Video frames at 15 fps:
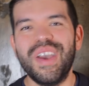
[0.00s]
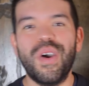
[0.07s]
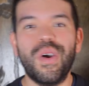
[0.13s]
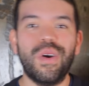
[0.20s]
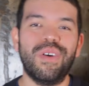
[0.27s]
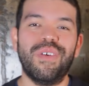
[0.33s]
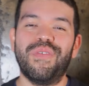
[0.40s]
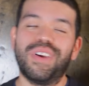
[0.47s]

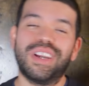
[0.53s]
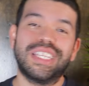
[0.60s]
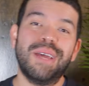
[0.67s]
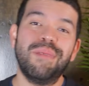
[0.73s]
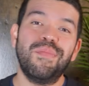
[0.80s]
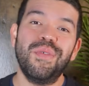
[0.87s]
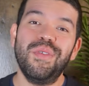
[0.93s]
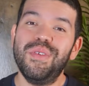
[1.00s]
Or for
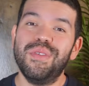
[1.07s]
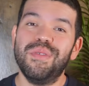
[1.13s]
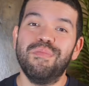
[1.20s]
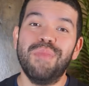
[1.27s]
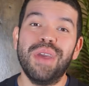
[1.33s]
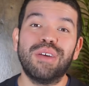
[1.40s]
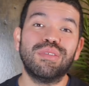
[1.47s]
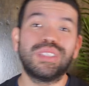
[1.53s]
example,
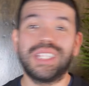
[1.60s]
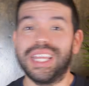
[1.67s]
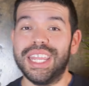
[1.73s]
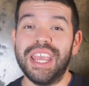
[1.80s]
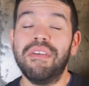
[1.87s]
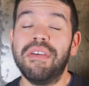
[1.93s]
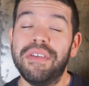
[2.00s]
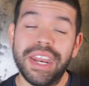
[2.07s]
me
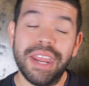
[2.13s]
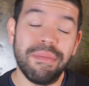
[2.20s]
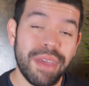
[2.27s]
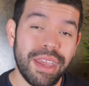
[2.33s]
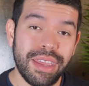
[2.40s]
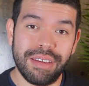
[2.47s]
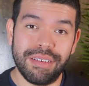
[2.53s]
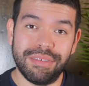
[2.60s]
gustaría vivir en
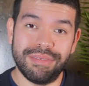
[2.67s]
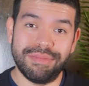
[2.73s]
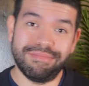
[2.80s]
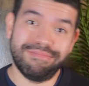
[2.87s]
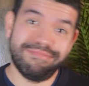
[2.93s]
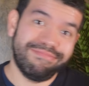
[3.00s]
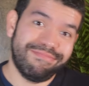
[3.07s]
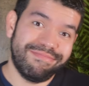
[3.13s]
México.
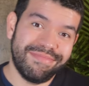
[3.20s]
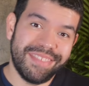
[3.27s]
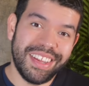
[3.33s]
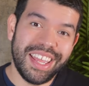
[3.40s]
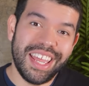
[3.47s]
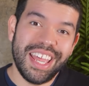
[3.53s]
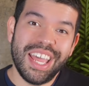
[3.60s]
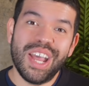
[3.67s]

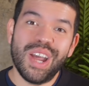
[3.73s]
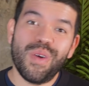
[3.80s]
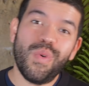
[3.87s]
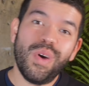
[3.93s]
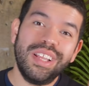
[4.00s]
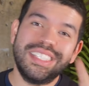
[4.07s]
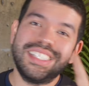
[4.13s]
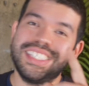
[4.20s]

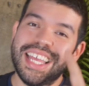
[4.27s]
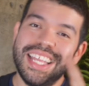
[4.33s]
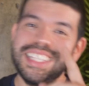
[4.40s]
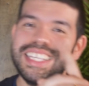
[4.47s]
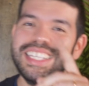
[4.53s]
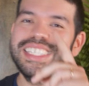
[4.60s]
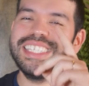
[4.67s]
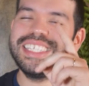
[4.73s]
One
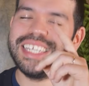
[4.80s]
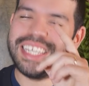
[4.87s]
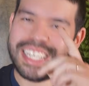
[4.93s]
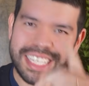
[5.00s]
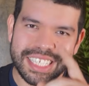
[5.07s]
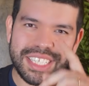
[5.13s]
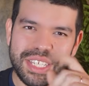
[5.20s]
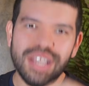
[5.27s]
sentence
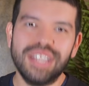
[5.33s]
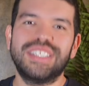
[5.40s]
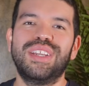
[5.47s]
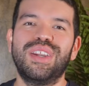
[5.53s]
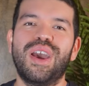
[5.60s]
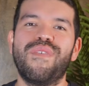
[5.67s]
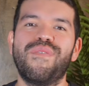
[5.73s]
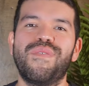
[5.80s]
is just
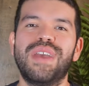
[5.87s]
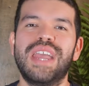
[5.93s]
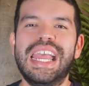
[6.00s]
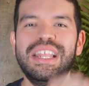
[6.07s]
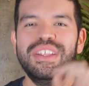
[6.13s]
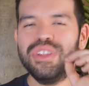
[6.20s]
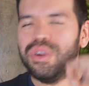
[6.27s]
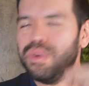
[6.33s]
enough,
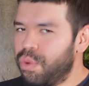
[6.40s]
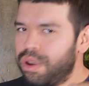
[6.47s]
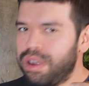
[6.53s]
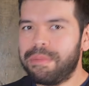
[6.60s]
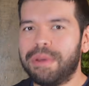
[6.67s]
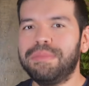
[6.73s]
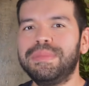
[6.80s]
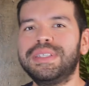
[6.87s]
and don't worry
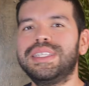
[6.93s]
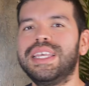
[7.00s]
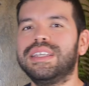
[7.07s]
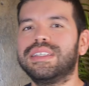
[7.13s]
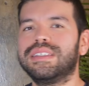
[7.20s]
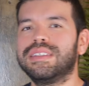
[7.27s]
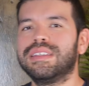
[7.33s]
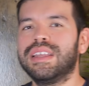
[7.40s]
about
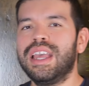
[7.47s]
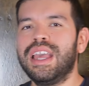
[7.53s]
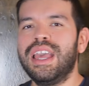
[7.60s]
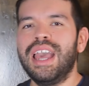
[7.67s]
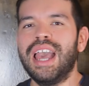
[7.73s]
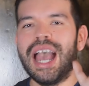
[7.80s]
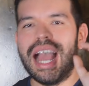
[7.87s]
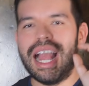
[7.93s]
mistakes.
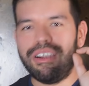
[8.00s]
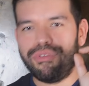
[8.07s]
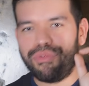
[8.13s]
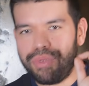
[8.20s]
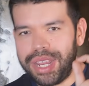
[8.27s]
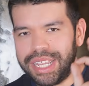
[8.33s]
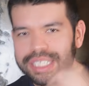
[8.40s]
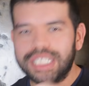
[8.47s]
I'll
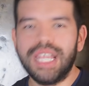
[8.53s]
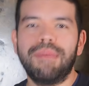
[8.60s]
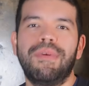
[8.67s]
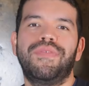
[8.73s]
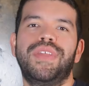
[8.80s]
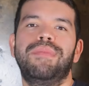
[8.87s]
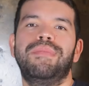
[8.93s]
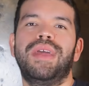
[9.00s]
read some of
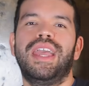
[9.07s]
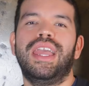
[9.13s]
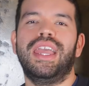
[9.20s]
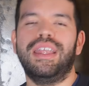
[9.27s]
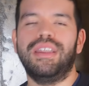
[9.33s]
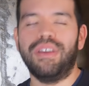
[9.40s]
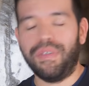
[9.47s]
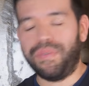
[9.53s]
them,
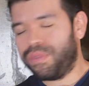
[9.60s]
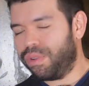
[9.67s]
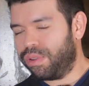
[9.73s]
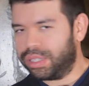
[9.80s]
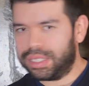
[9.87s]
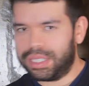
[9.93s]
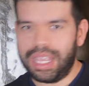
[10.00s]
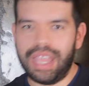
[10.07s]
and of
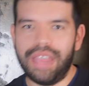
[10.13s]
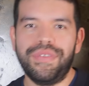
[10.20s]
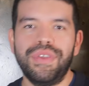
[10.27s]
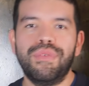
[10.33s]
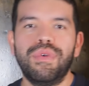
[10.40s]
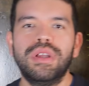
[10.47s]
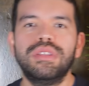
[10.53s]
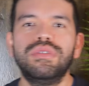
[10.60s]
course, if you
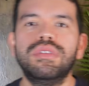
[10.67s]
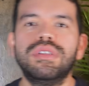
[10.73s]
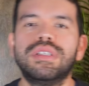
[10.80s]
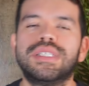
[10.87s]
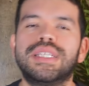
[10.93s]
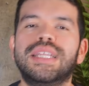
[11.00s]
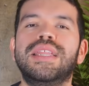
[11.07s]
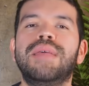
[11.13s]
want to
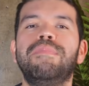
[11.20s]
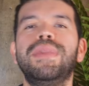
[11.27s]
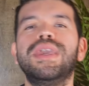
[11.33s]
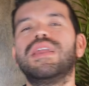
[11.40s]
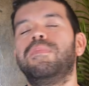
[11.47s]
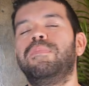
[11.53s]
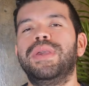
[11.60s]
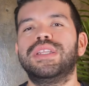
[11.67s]
understand the
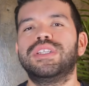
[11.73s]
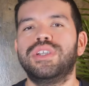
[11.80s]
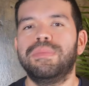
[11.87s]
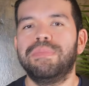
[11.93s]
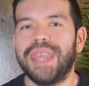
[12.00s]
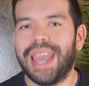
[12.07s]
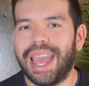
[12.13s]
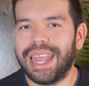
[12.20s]
bigger picture
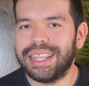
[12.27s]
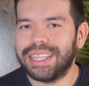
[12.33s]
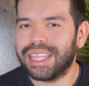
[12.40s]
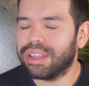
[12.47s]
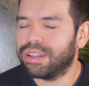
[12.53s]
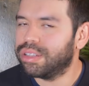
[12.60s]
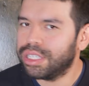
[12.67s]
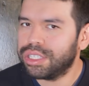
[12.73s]
behind the
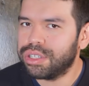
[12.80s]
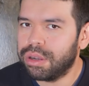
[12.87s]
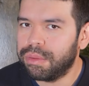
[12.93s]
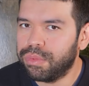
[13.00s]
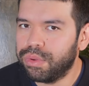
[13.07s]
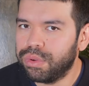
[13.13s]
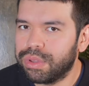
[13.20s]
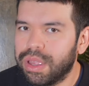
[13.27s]
conditional
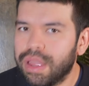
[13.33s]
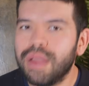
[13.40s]
mood,